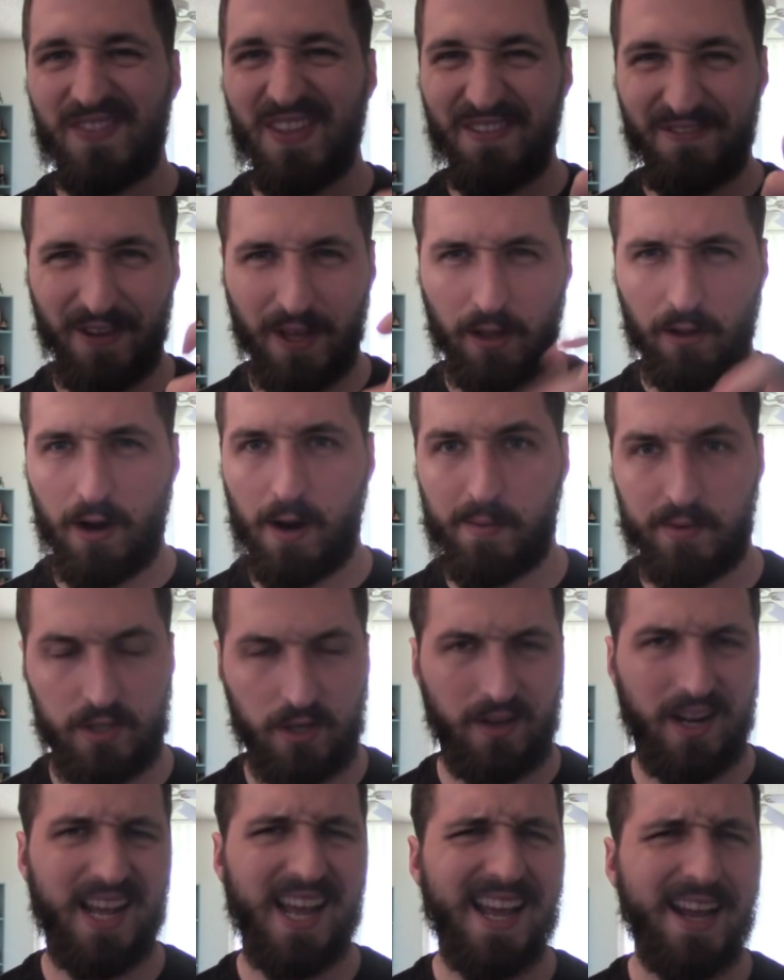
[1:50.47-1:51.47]
filler
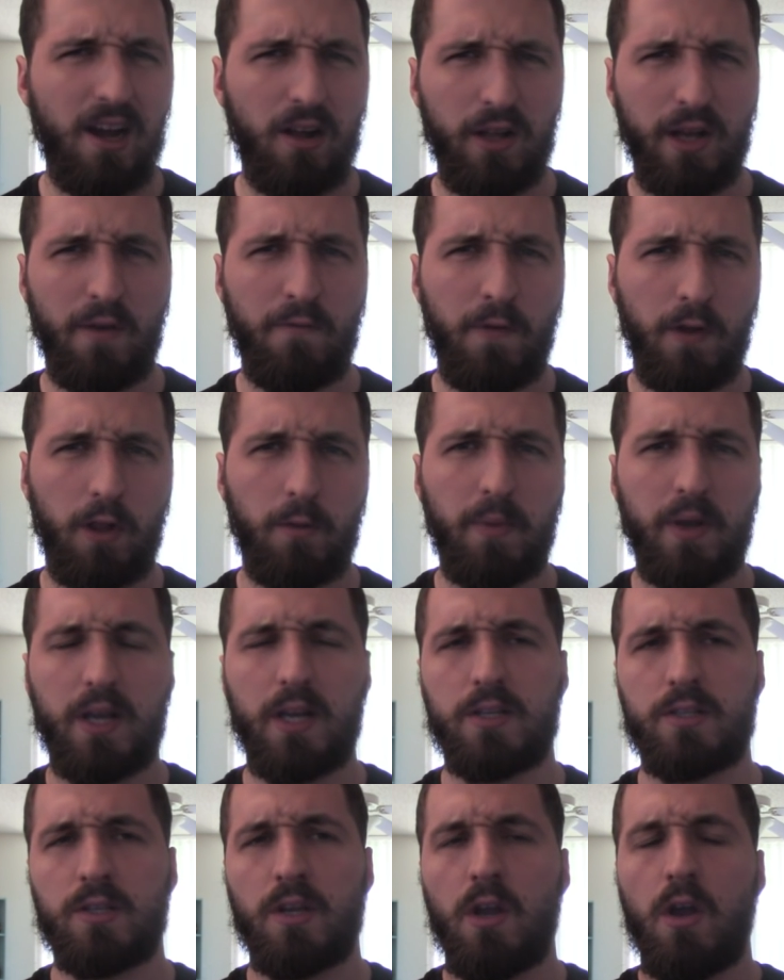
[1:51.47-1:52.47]
episode. I hate calling it filler
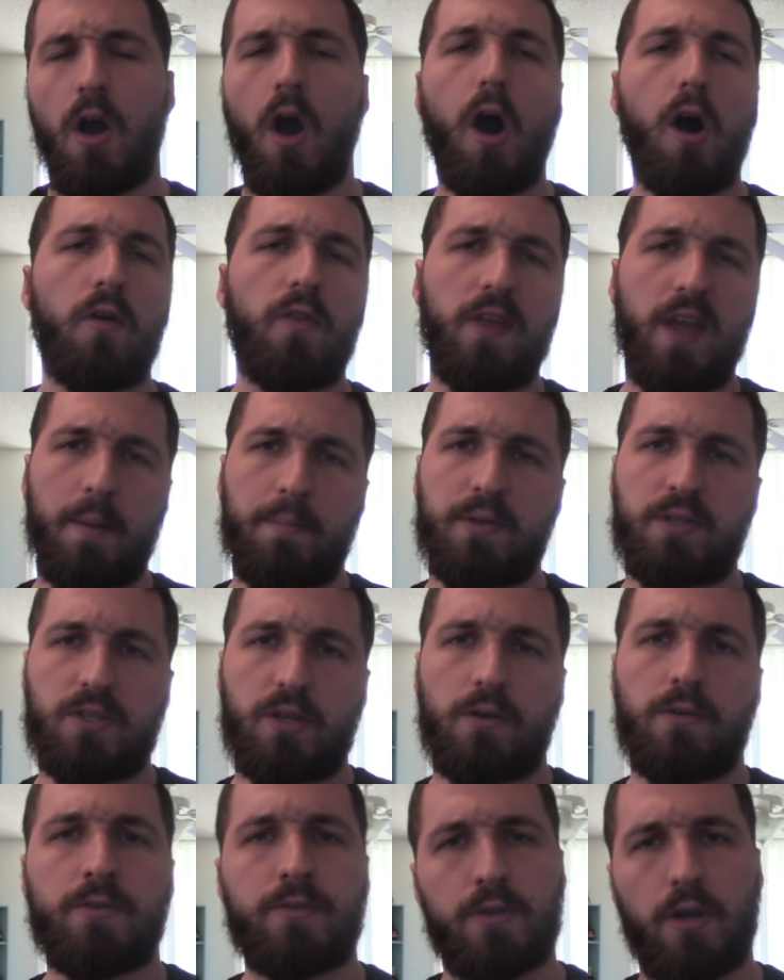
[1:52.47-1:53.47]
because all the
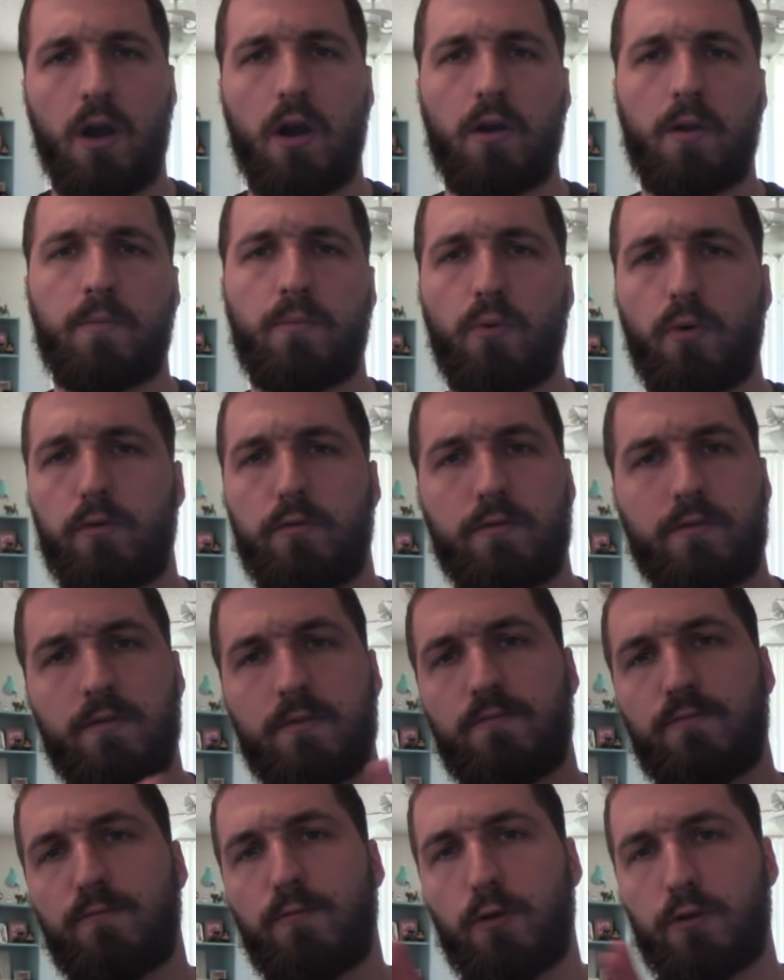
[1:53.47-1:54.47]
episodes are
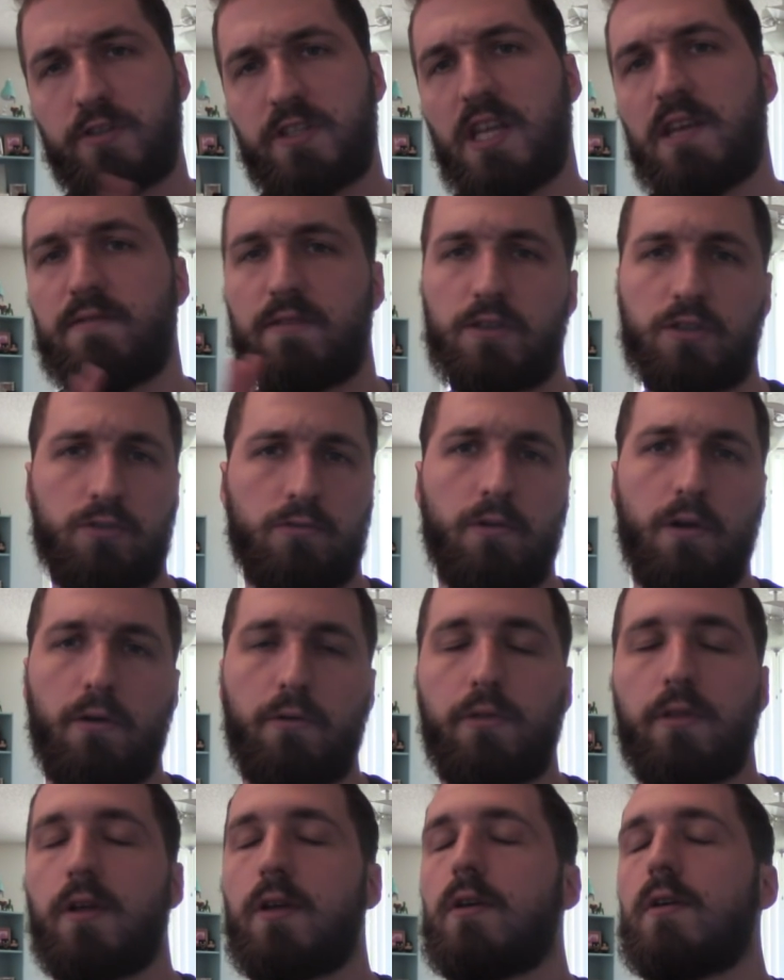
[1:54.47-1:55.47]
important for Steven's
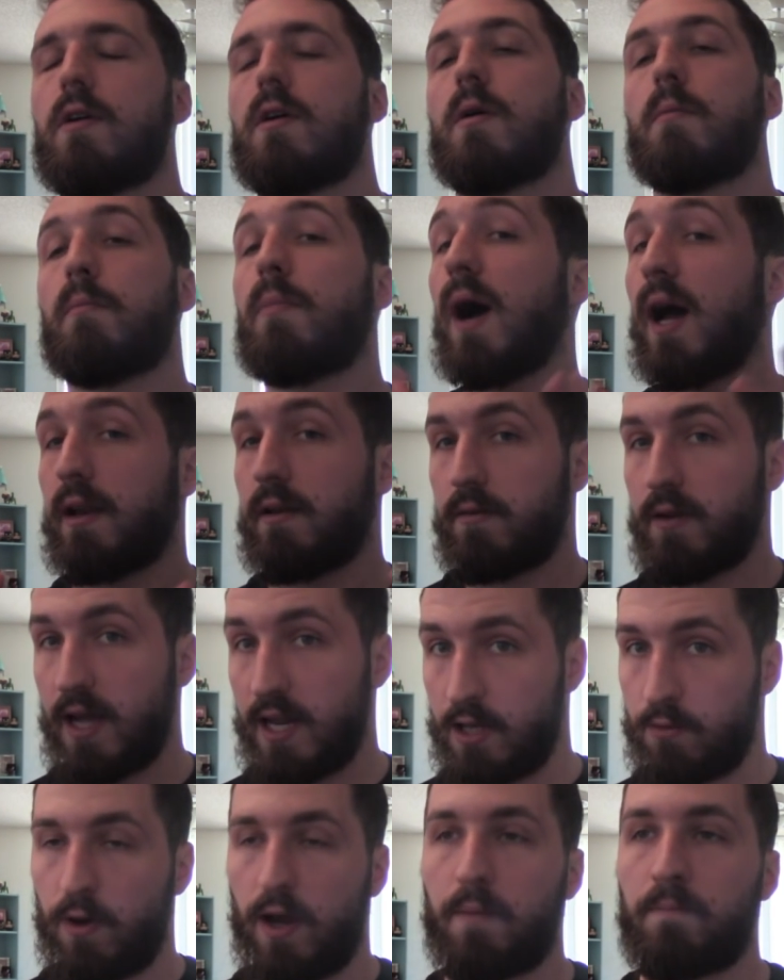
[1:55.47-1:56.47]
growth. But
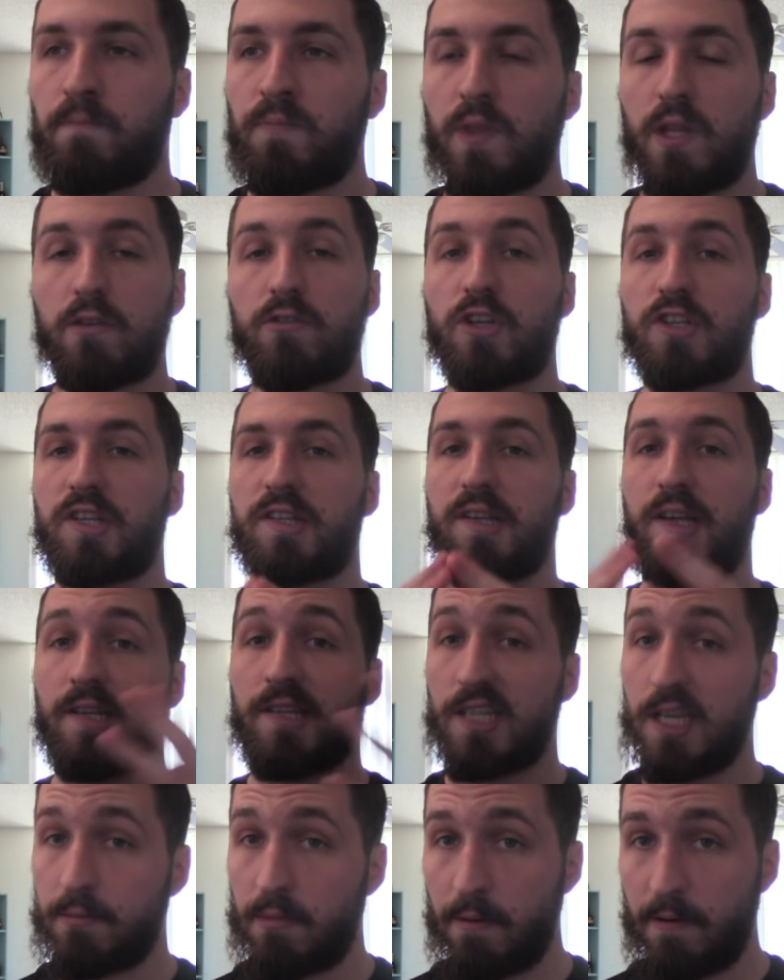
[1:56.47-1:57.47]
anyway, just as a
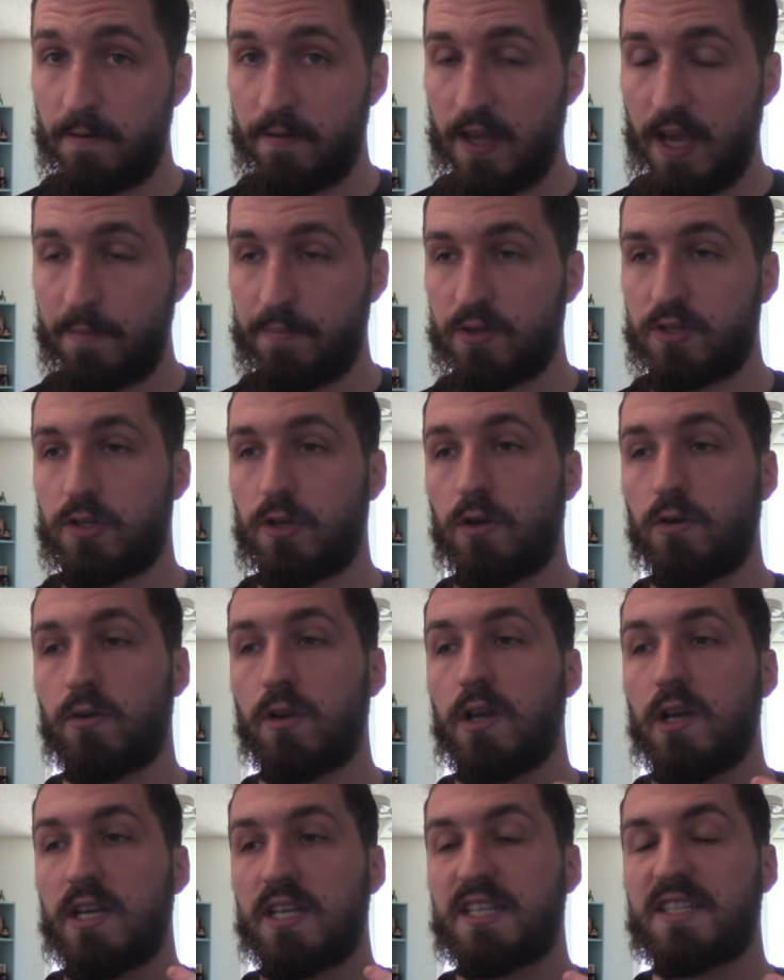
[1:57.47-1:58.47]
sum up of the
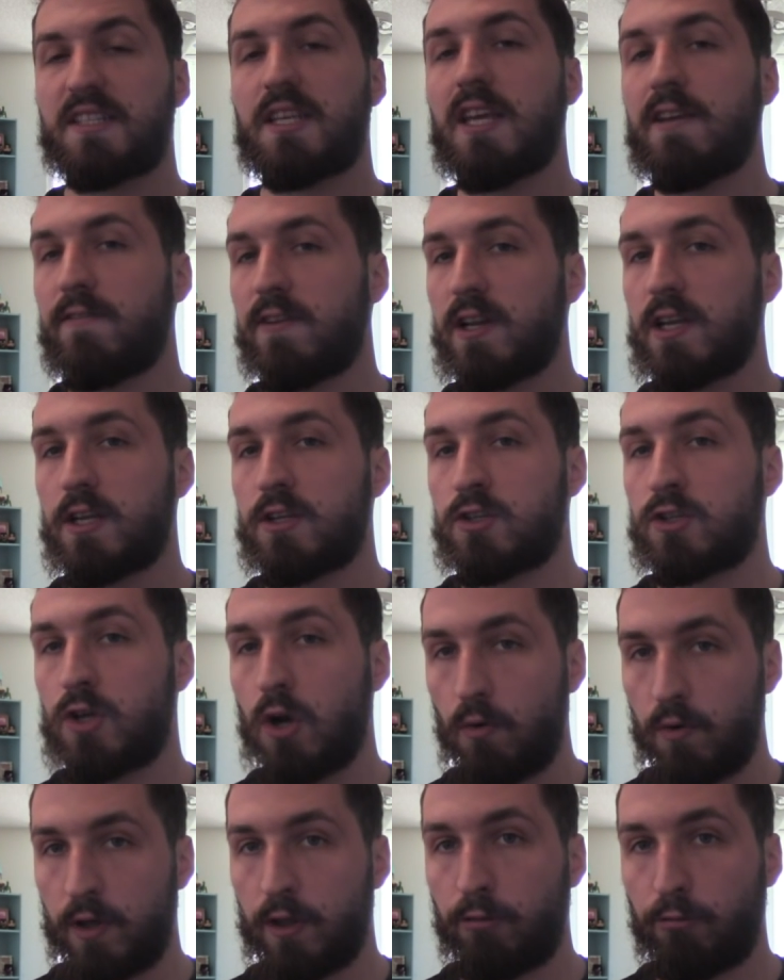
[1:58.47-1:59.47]
episode, Steven is
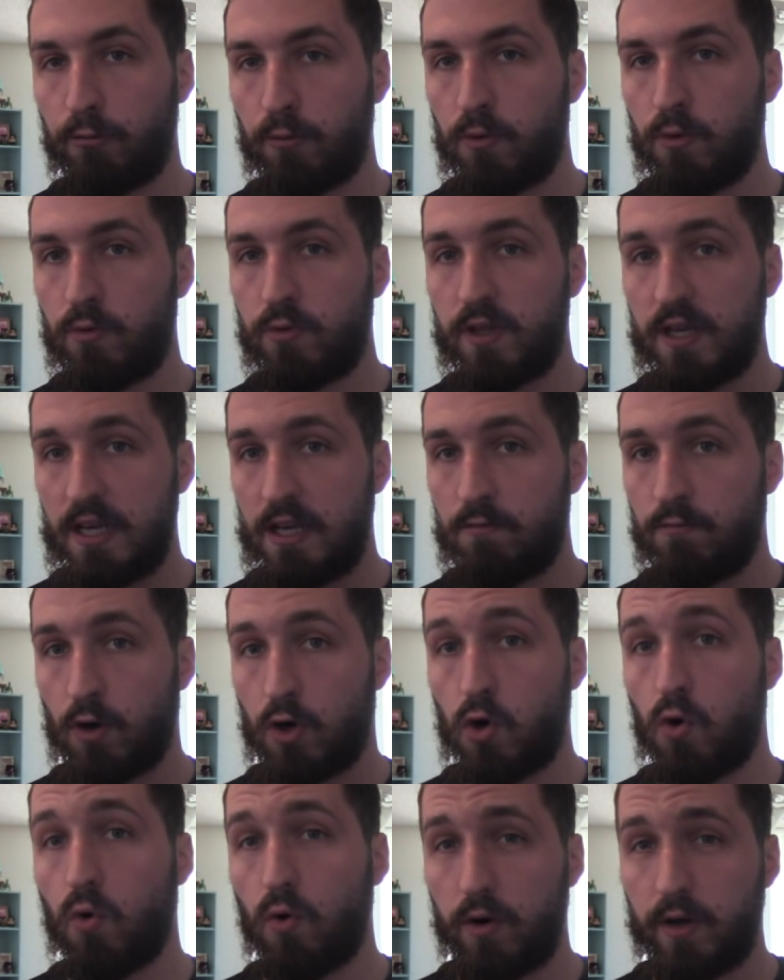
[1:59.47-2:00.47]
going through the
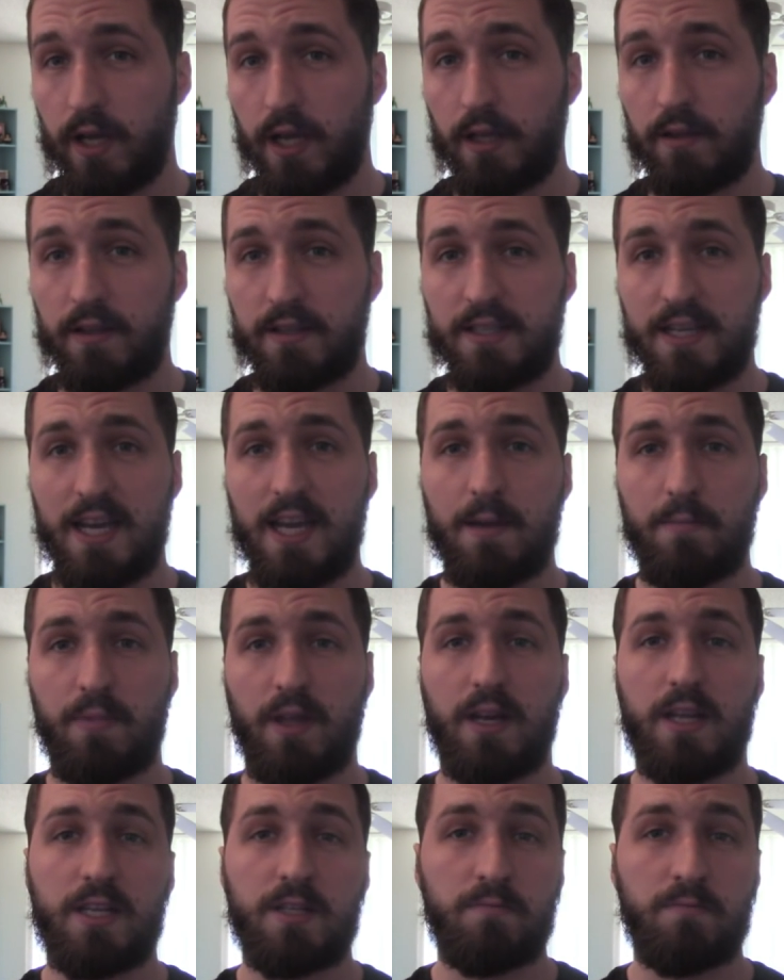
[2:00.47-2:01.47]
recording, the tape that his